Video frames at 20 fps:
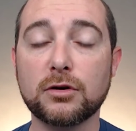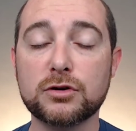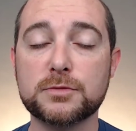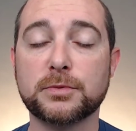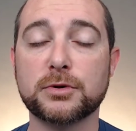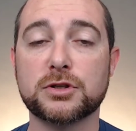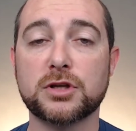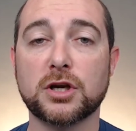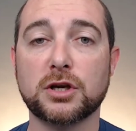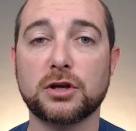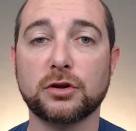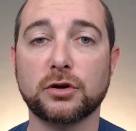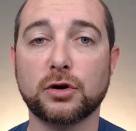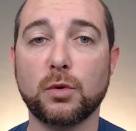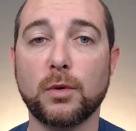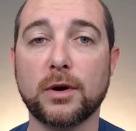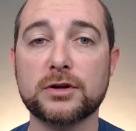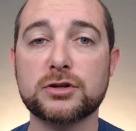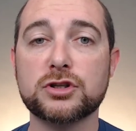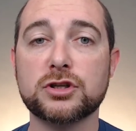those particular
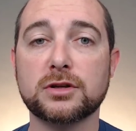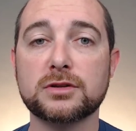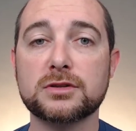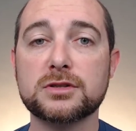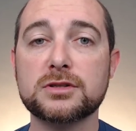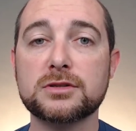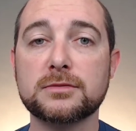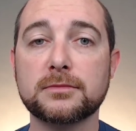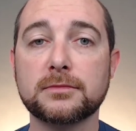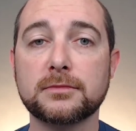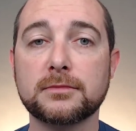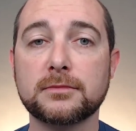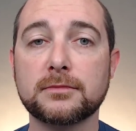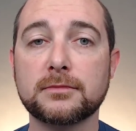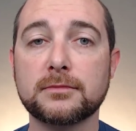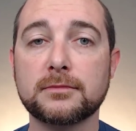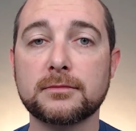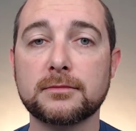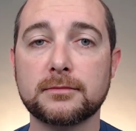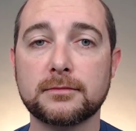questions.
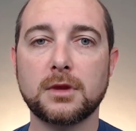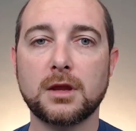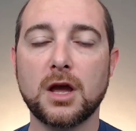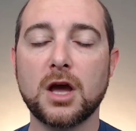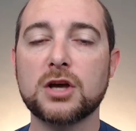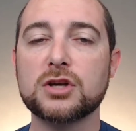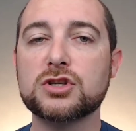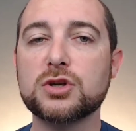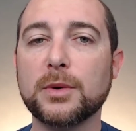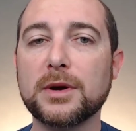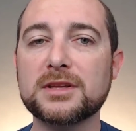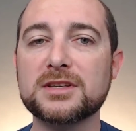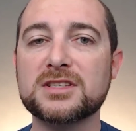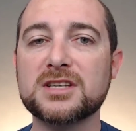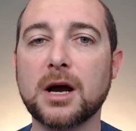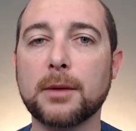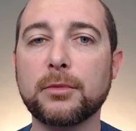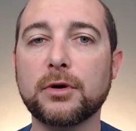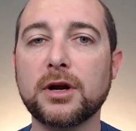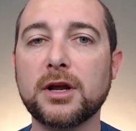So in
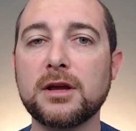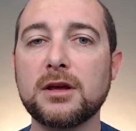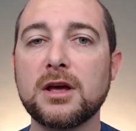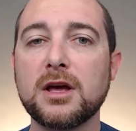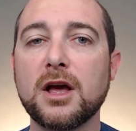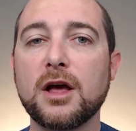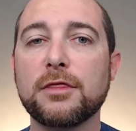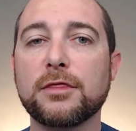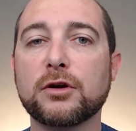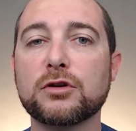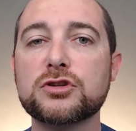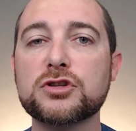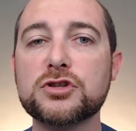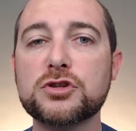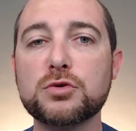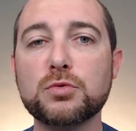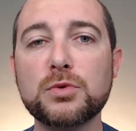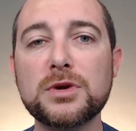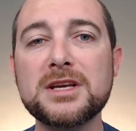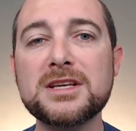summary, there's
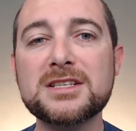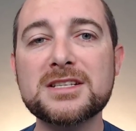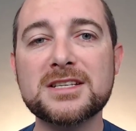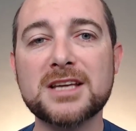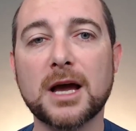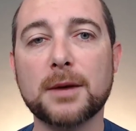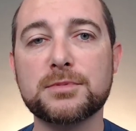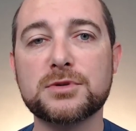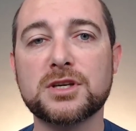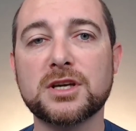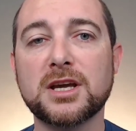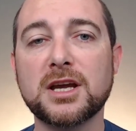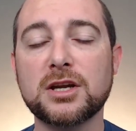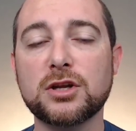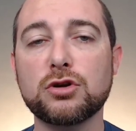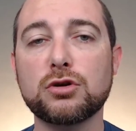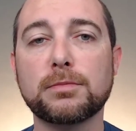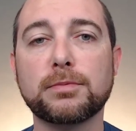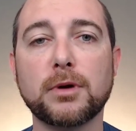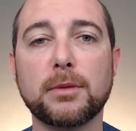three steps to
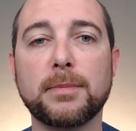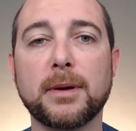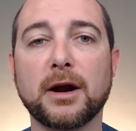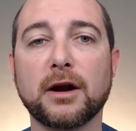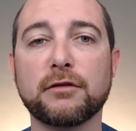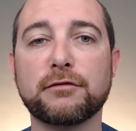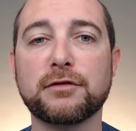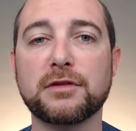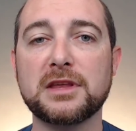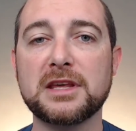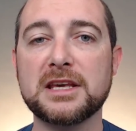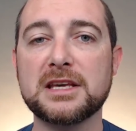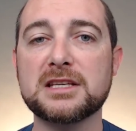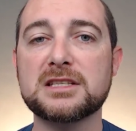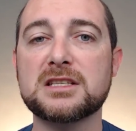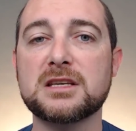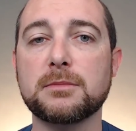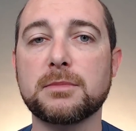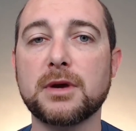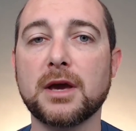getting you prepared for the
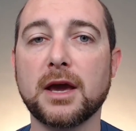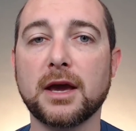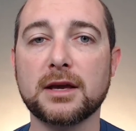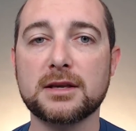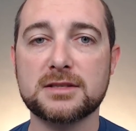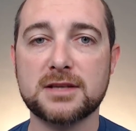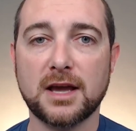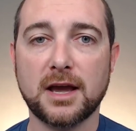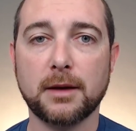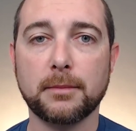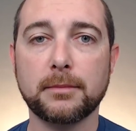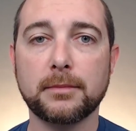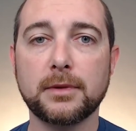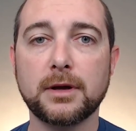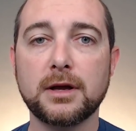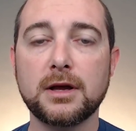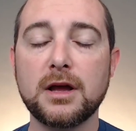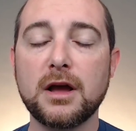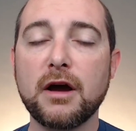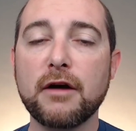ECBA exam.
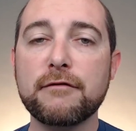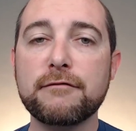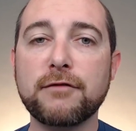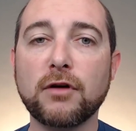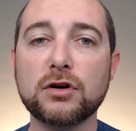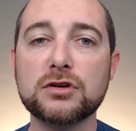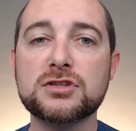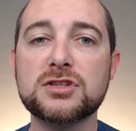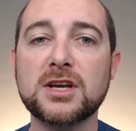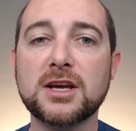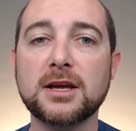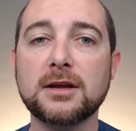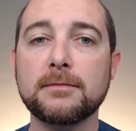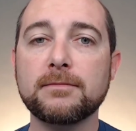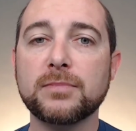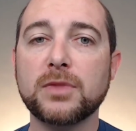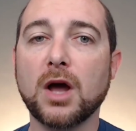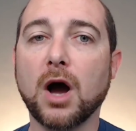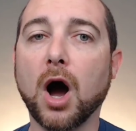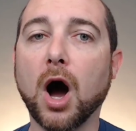First thing,
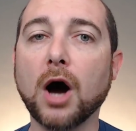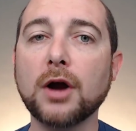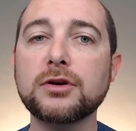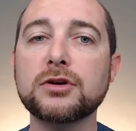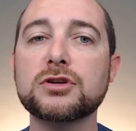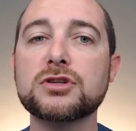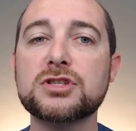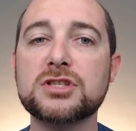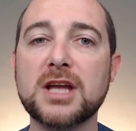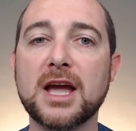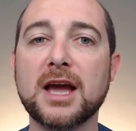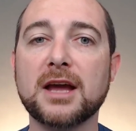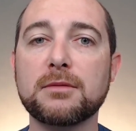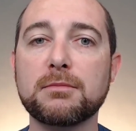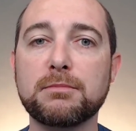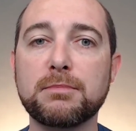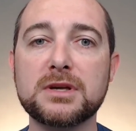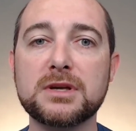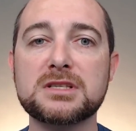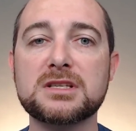
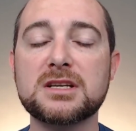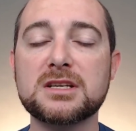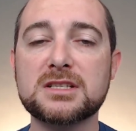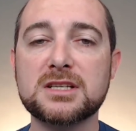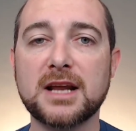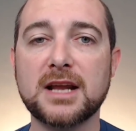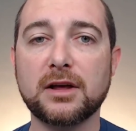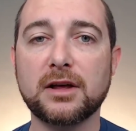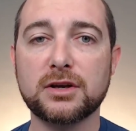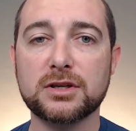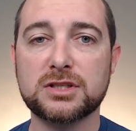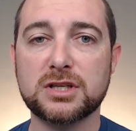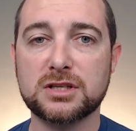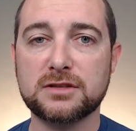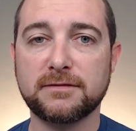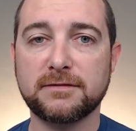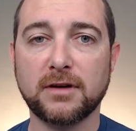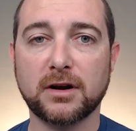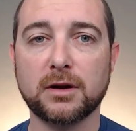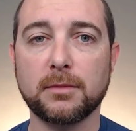understand business
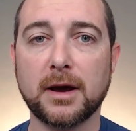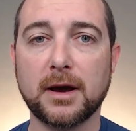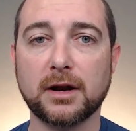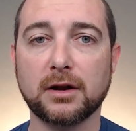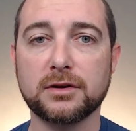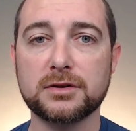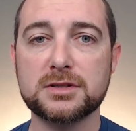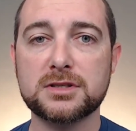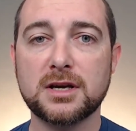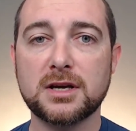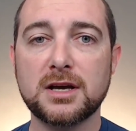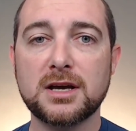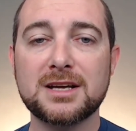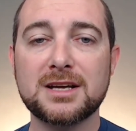analysis fundamentals.